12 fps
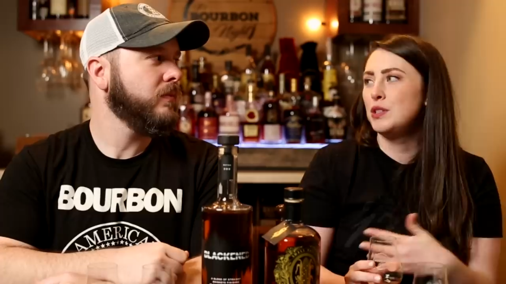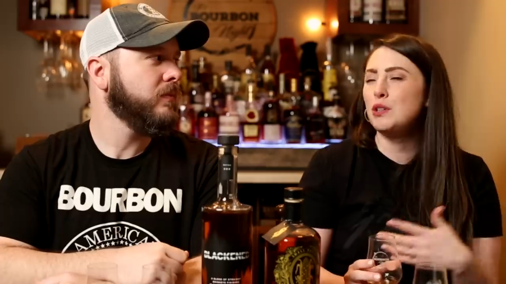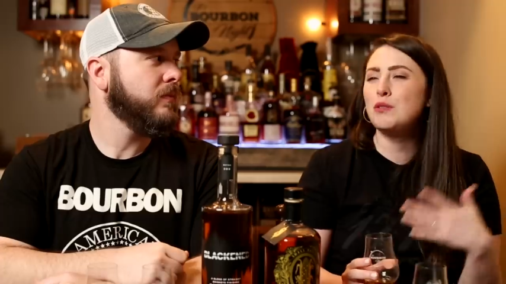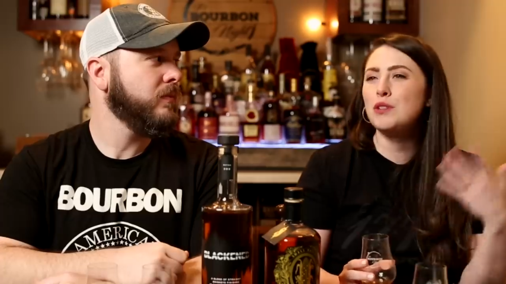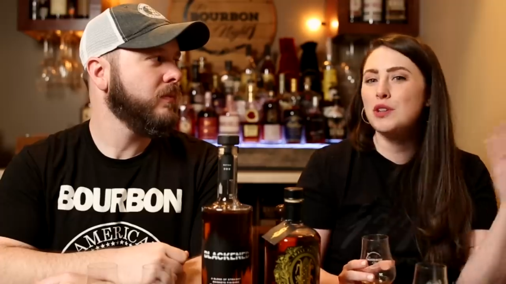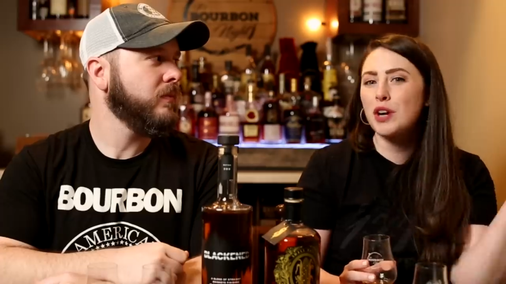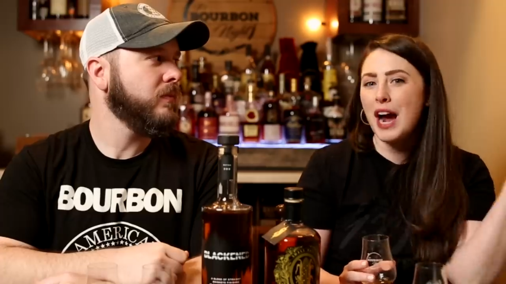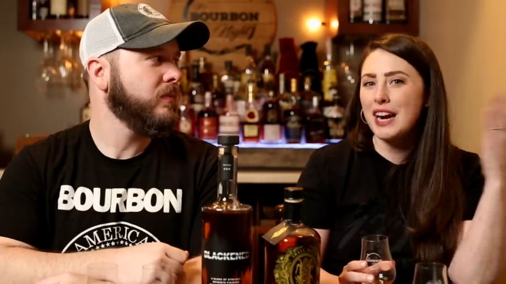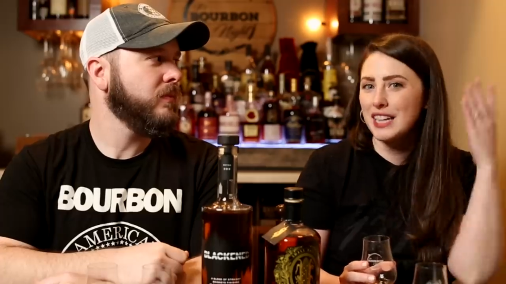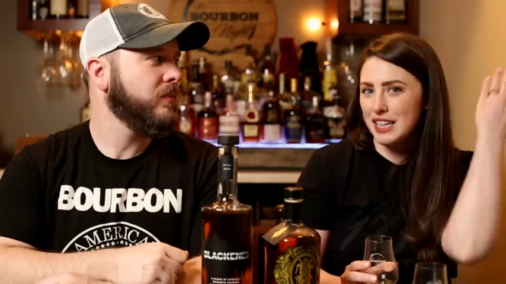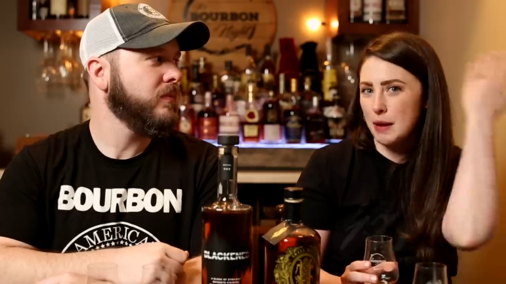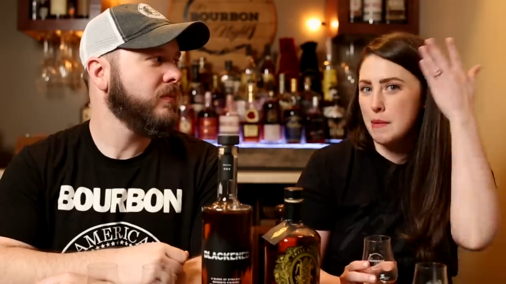Speaker 1: you your
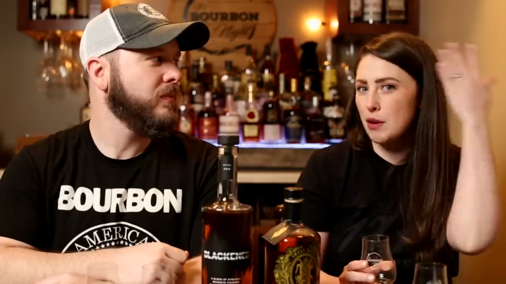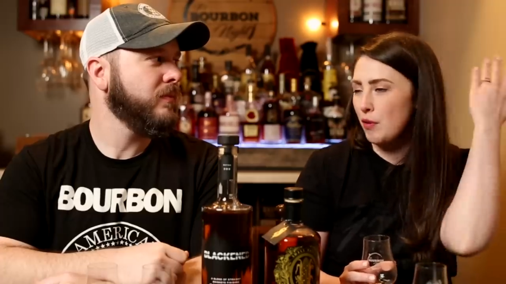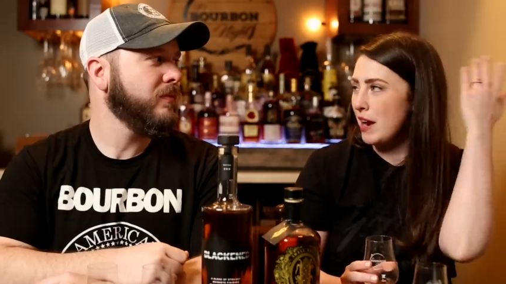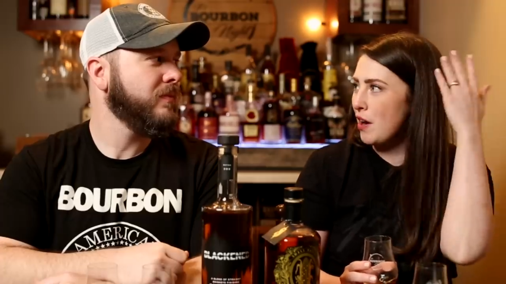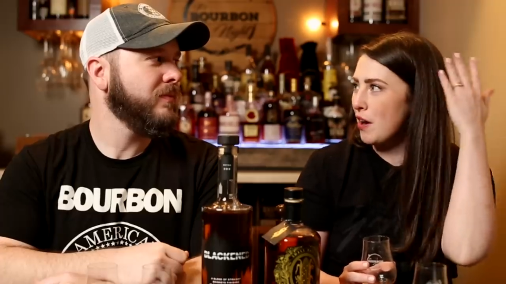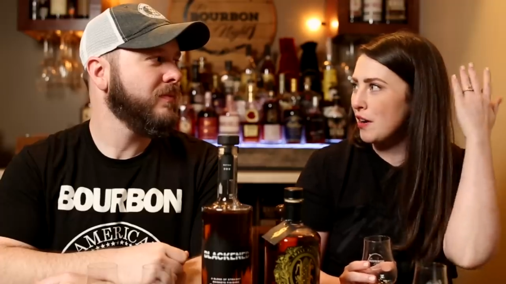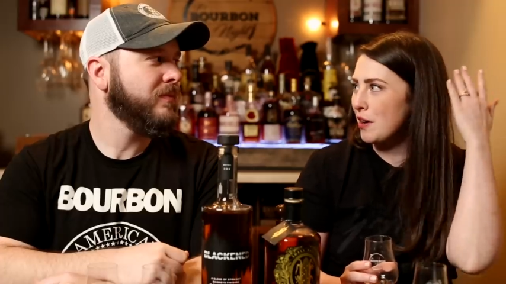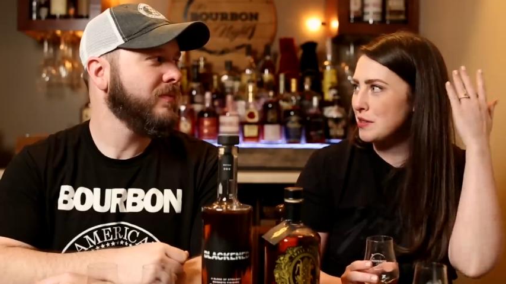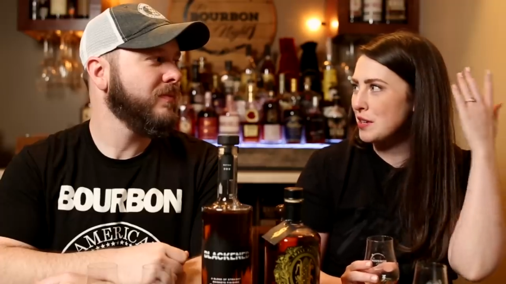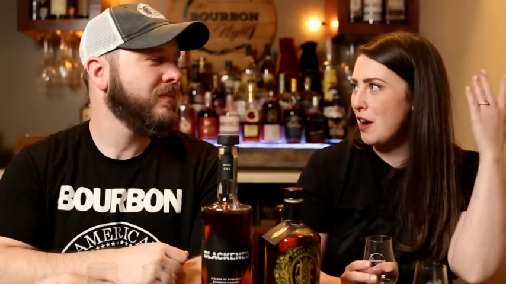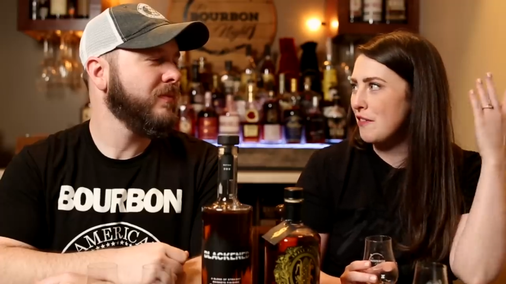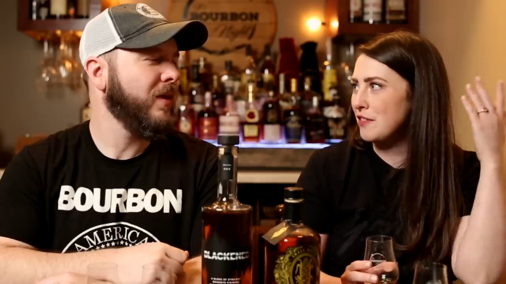kind of gimmick radar
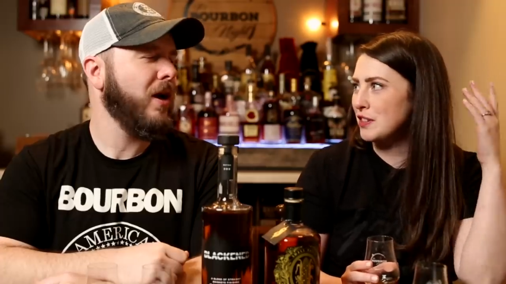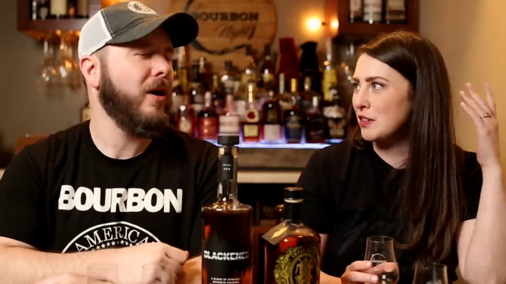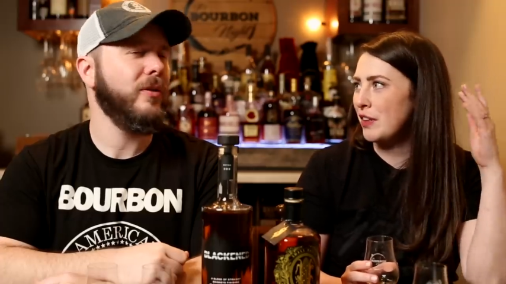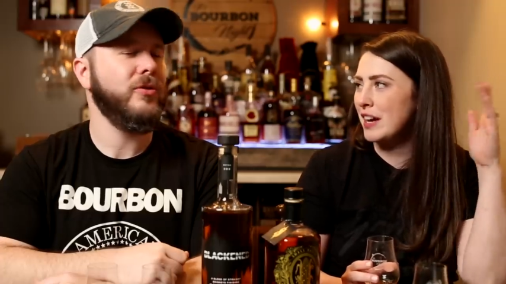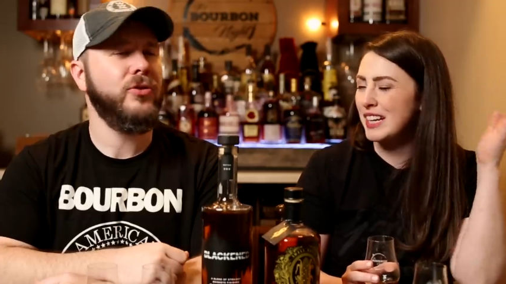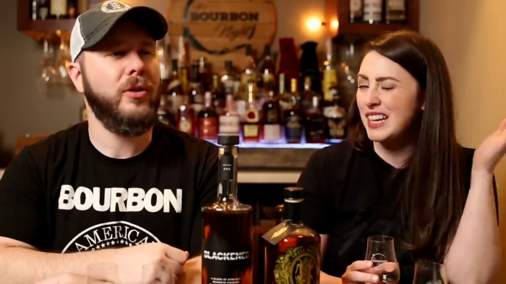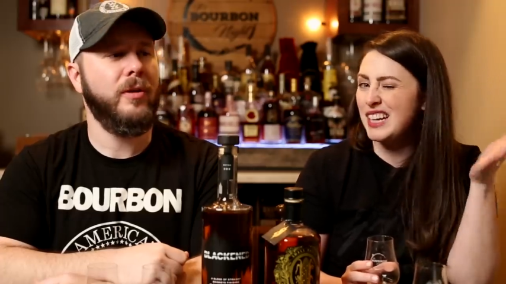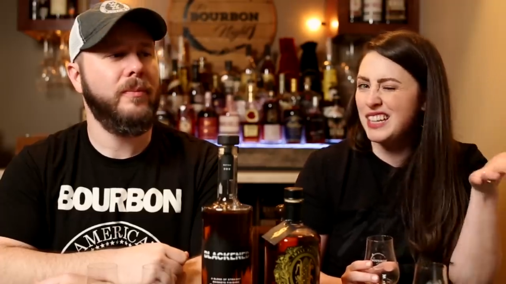goes off and oh, you're like sure.